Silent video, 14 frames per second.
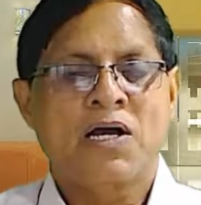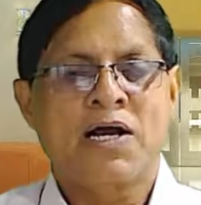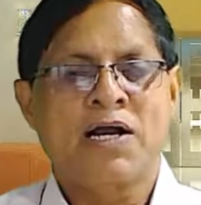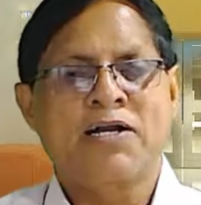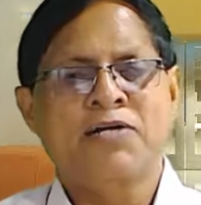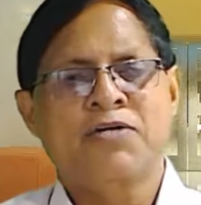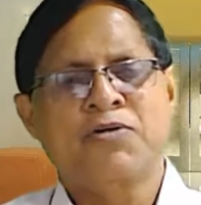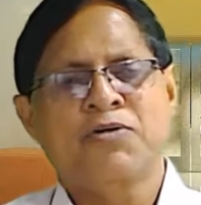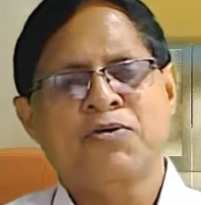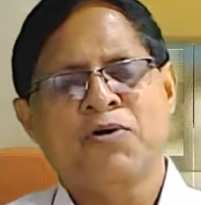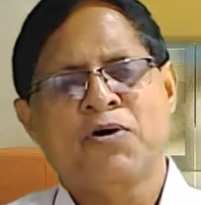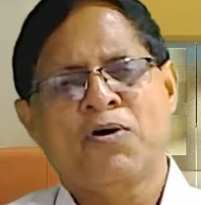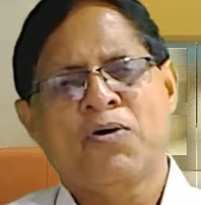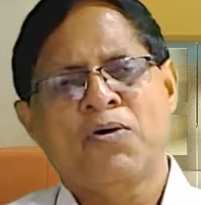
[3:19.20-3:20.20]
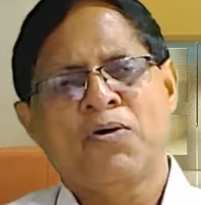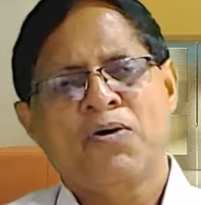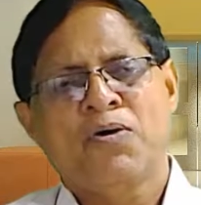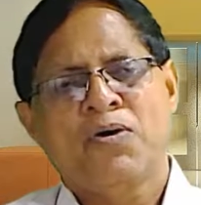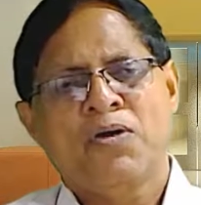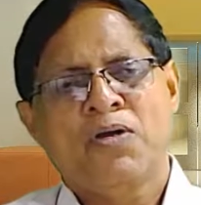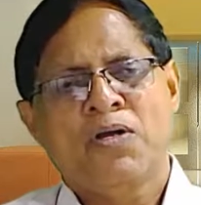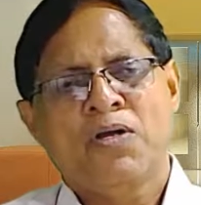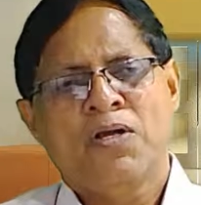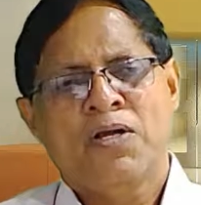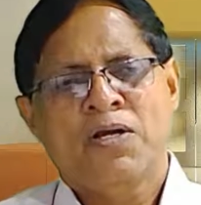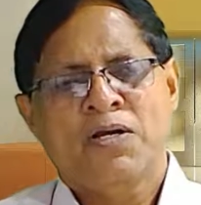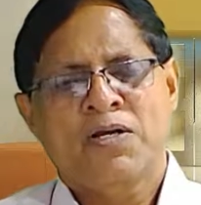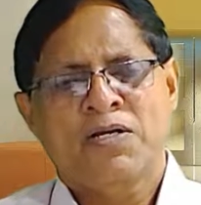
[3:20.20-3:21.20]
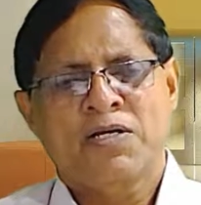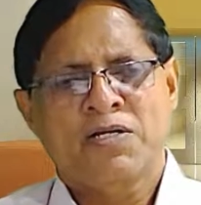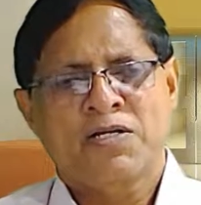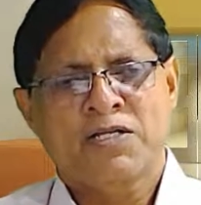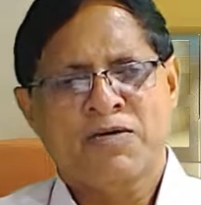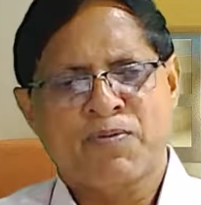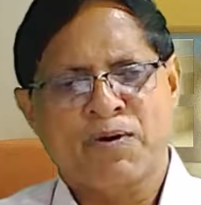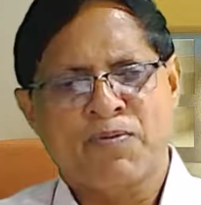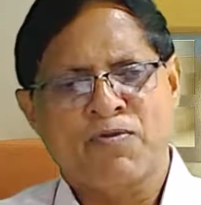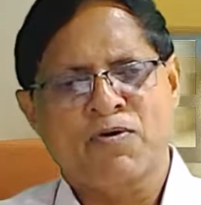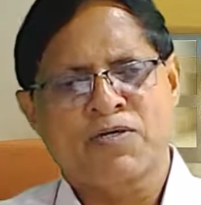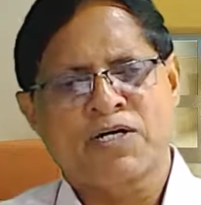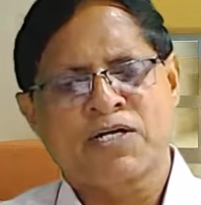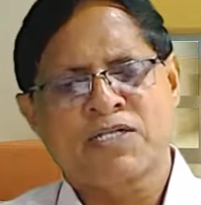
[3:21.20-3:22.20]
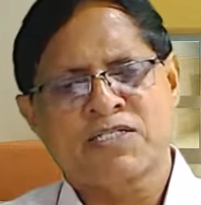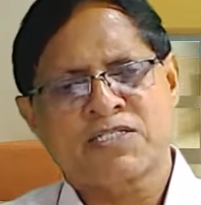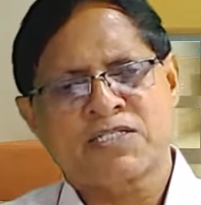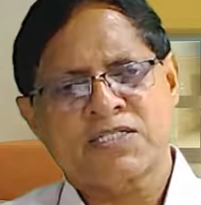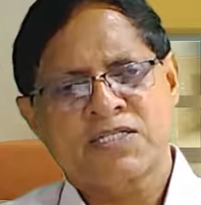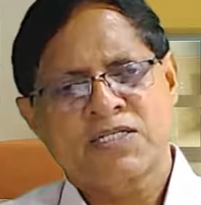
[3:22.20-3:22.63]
And you know, the promoters,